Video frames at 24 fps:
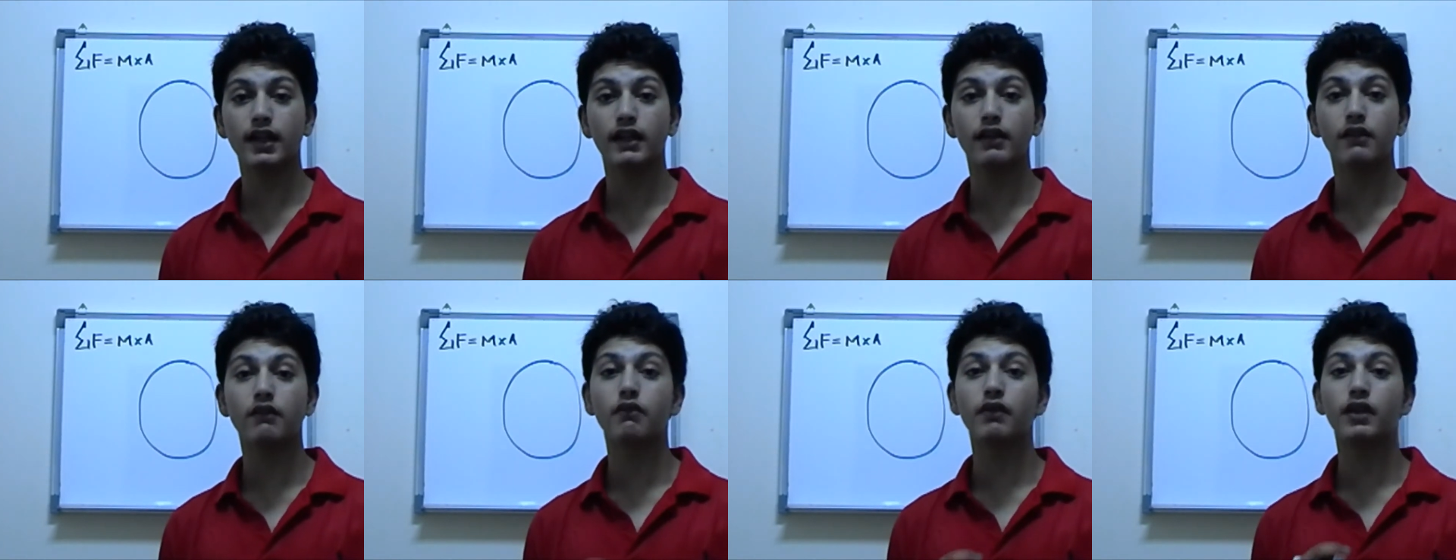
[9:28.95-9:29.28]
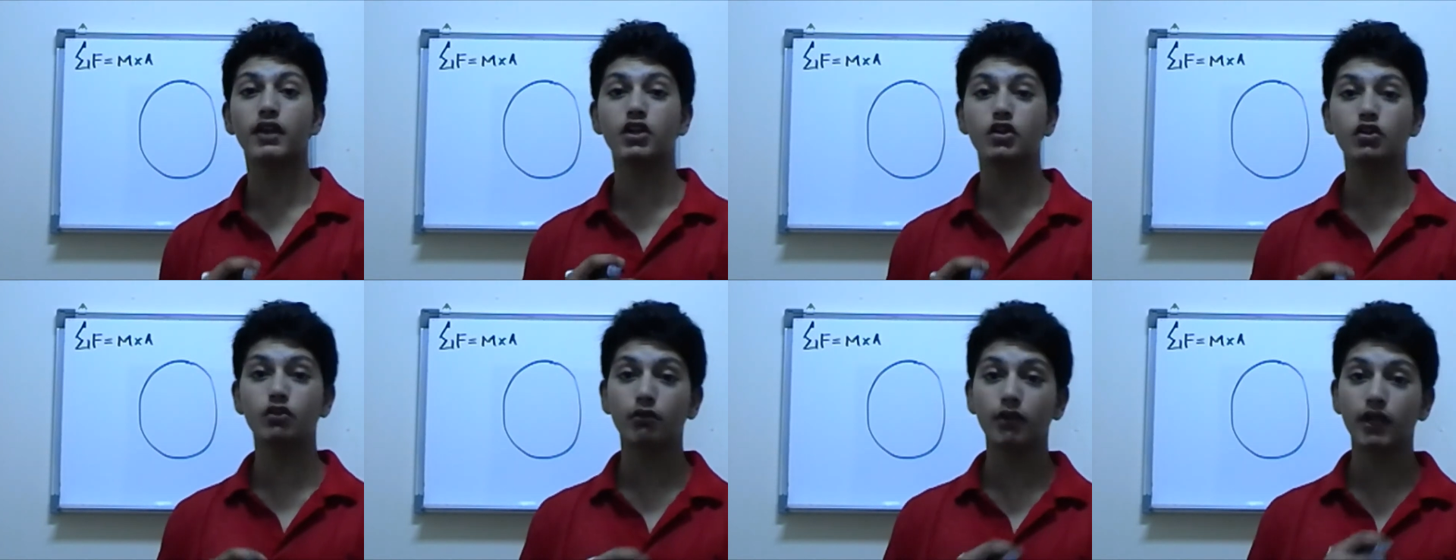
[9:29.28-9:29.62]
and
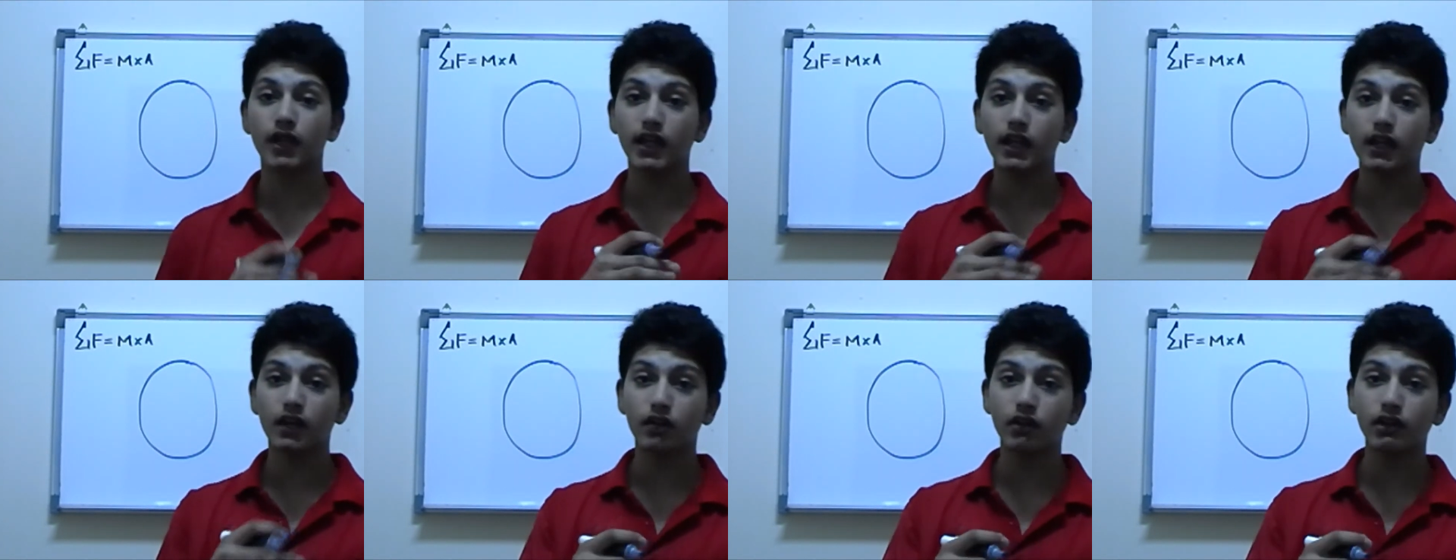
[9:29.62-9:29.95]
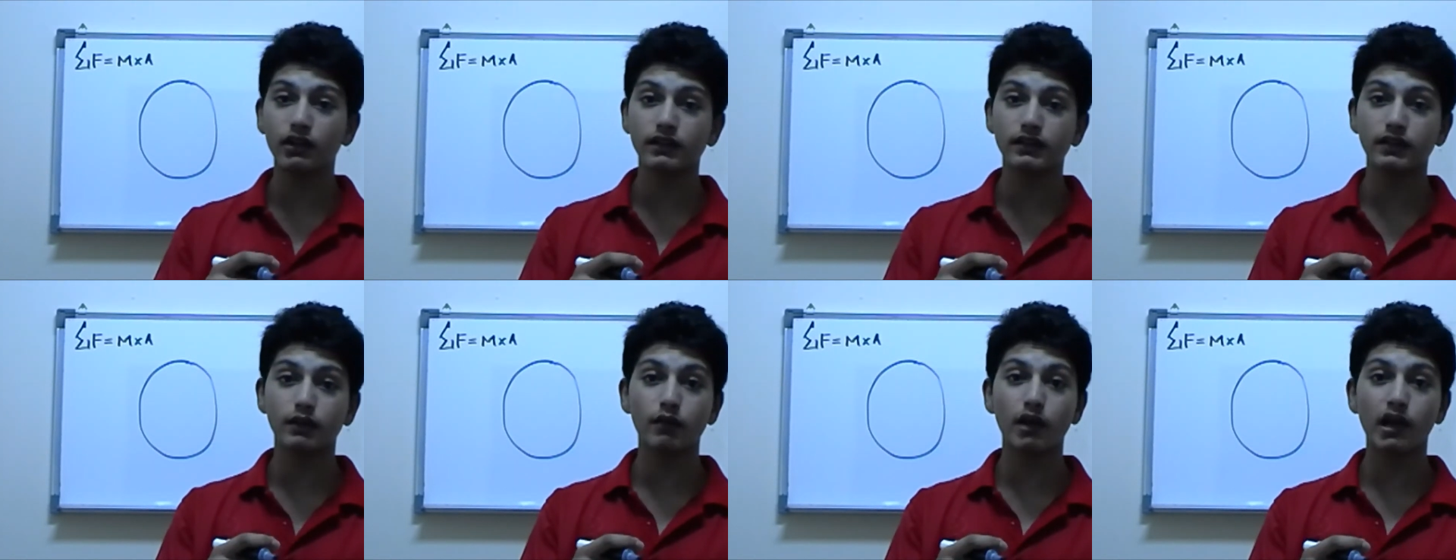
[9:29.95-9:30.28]
when you
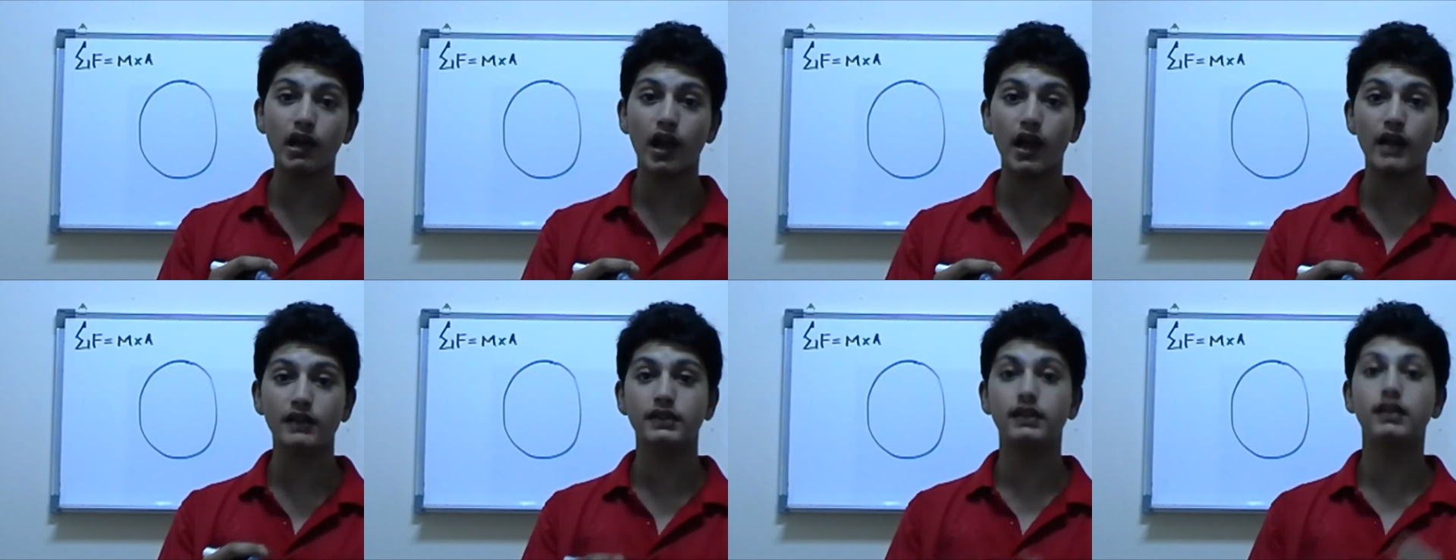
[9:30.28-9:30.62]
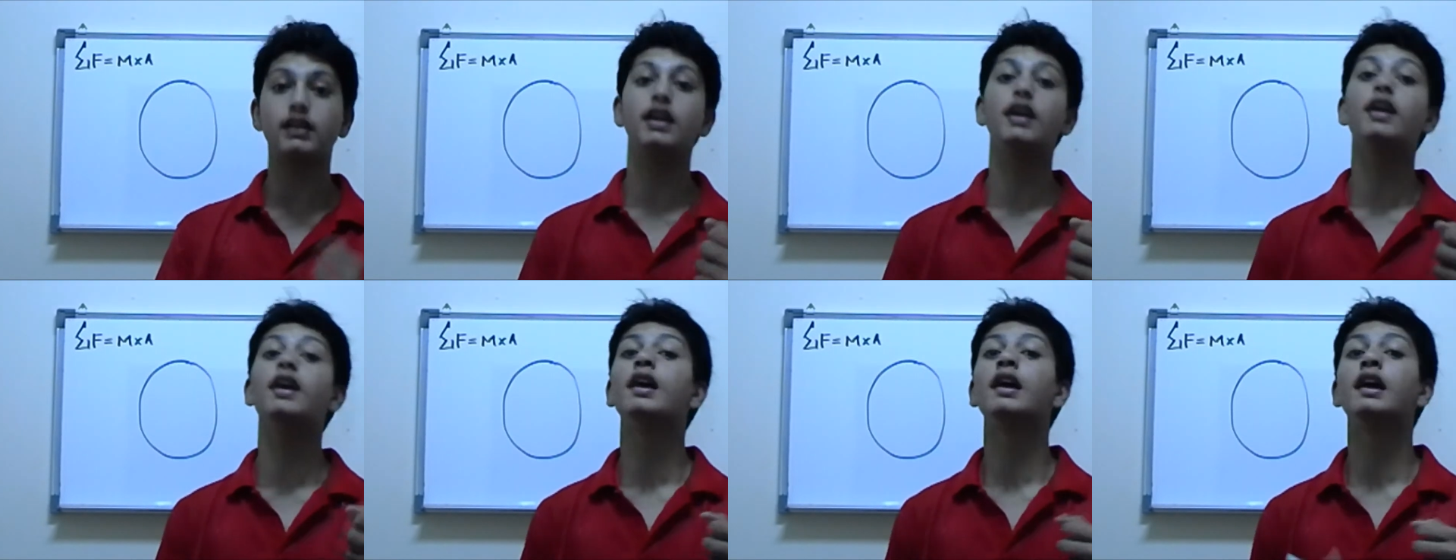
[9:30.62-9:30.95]
increase the
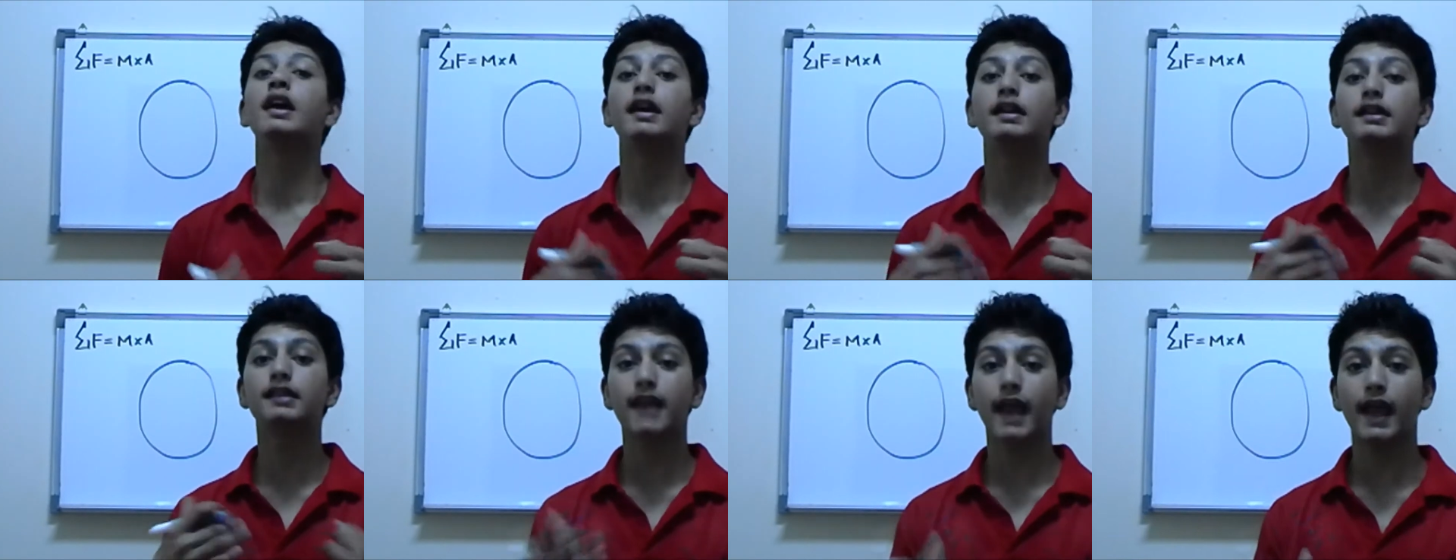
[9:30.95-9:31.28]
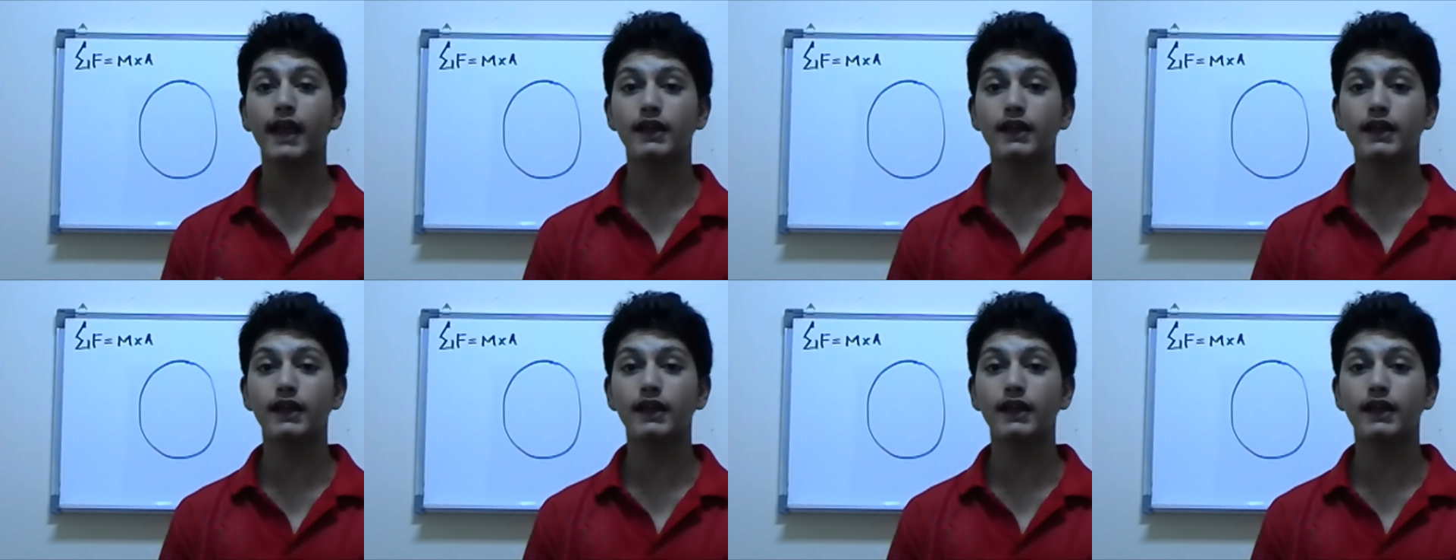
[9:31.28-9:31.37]
velocity, it's